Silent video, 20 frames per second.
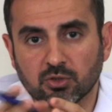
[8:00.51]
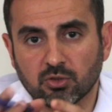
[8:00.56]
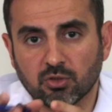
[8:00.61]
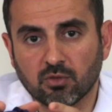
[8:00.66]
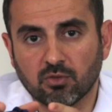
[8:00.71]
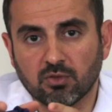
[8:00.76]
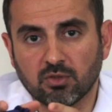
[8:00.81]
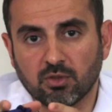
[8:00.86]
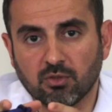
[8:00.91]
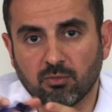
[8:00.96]

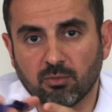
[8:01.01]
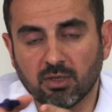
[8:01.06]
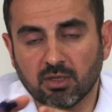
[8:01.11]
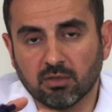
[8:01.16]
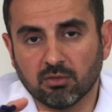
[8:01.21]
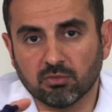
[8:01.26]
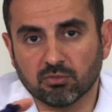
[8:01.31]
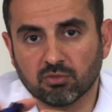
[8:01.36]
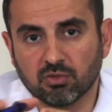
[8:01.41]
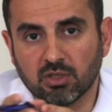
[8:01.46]
conservative
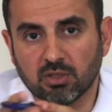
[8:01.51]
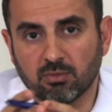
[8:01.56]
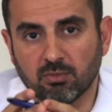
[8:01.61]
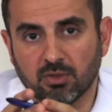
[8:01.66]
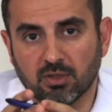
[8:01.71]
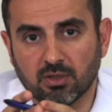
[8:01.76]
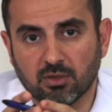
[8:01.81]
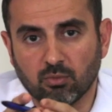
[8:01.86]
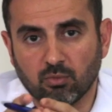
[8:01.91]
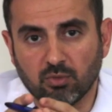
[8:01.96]
medical
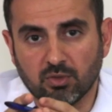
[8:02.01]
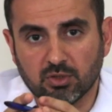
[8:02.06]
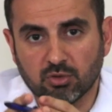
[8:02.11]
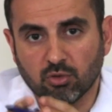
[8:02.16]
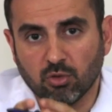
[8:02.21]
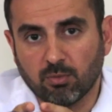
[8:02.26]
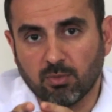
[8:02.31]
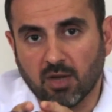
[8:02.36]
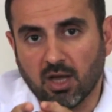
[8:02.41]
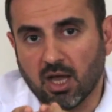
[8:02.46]
treatment with
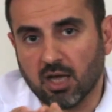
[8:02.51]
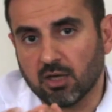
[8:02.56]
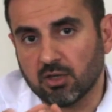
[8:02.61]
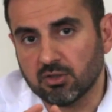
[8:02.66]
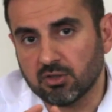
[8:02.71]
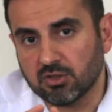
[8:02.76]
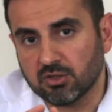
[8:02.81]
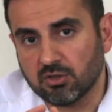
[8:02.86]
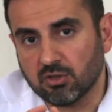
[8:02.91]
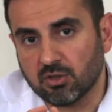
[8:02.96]
dopamine
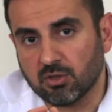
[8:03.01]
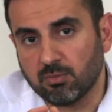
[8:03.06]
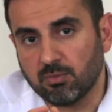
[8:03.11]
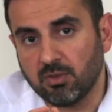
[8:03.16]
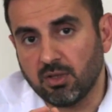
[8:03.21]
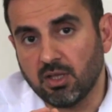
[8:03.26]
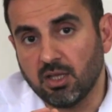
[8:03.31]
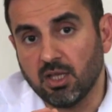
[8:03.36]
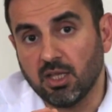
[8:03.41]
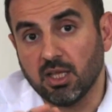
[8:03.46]
agonist
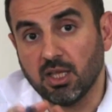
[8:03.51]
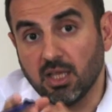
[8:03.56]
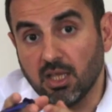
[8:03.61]
therapy,